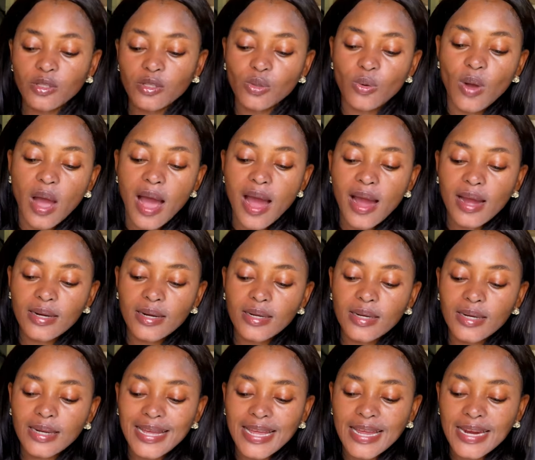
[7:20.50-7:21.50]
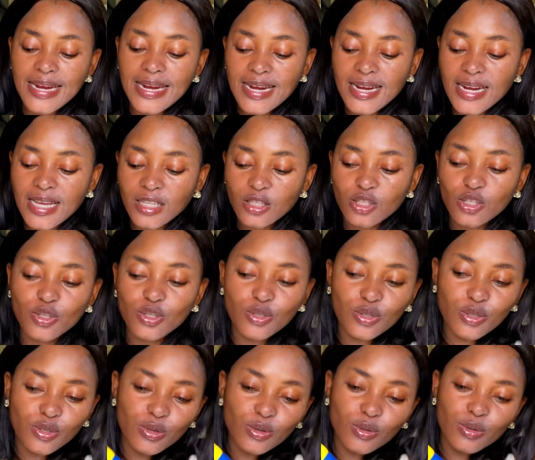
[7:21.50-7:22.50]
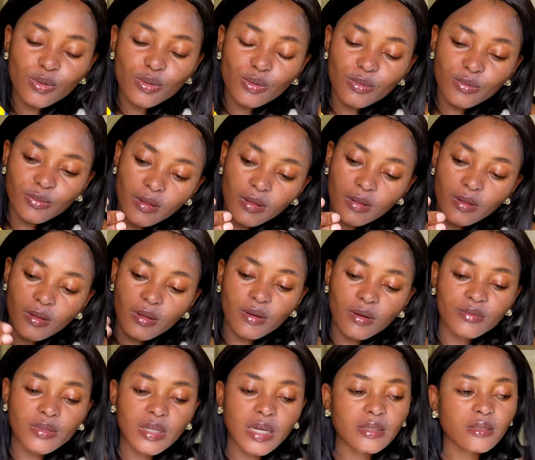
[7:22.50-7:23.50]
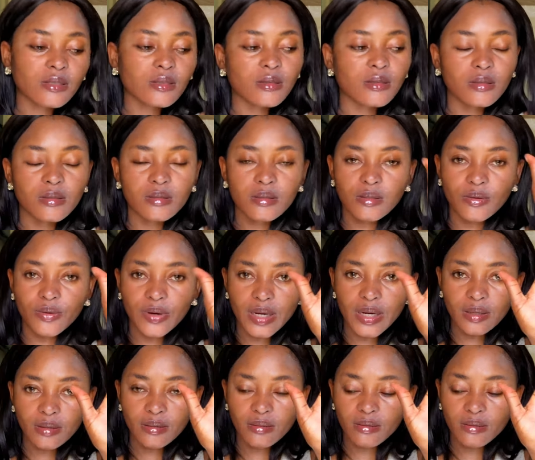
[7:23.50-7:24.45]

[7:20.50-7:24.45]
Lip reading: to add a little of that sunscreen.